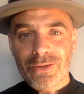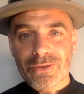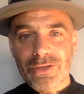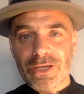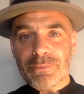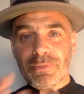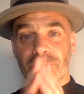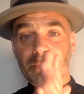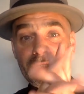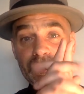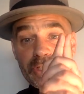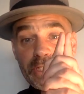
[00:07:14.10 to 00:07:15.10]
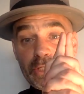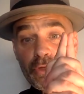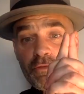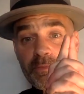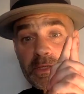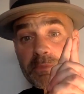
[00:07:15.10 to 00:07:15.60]
Okay, but I'm going to see a
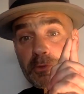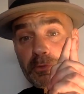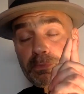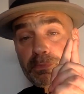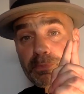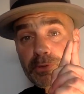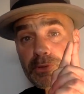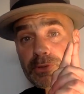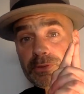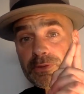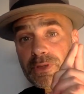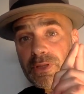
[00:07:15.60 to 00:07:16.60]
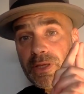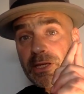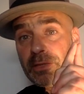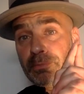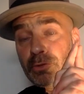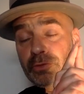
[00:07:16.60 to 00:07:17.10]
lot of people pull. They're
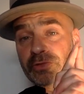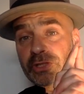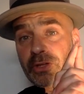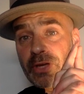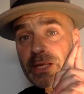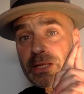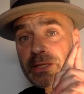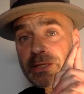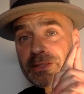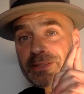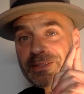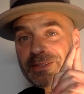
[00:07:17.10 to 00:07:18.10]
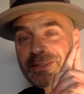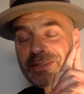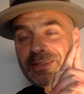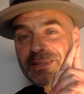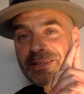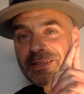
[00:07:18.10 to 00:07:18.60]
going to move slightly.
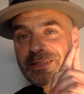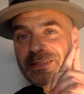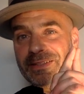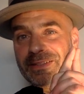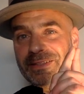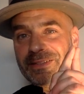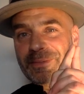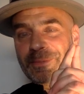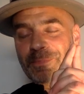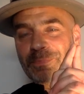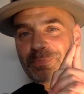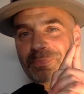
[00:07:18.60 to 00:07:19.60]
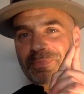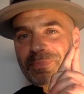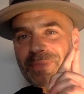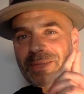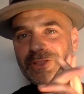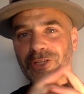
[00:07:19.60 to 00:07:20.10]
Yeah.
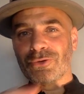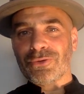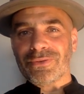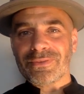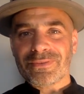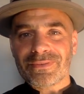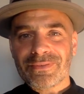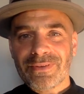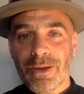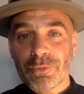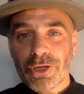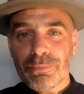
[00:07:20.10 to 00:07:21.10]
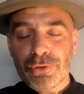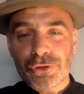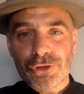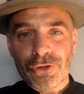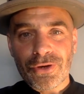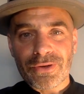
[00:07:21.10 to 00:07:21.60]
So I'm going to
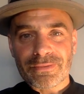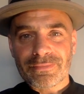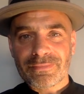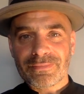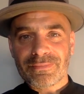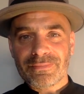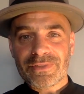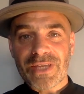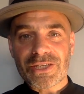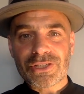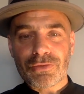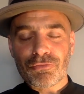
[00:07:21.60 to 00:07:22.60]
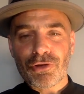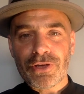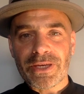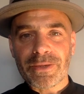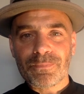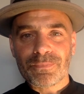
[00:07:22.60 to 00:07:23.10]
push on. Test
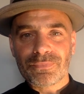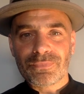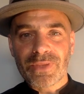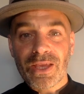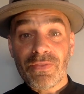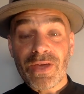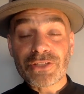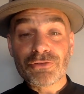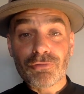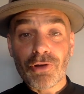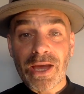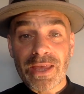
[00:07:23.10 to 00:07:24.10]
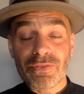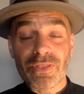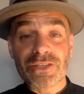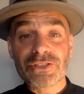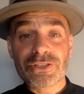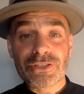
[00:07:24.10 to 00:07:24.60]
3. That's right,
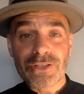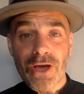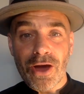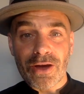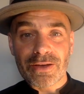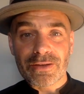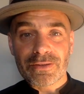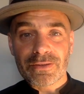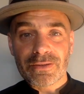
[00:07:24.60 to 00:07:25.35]
they're stuck.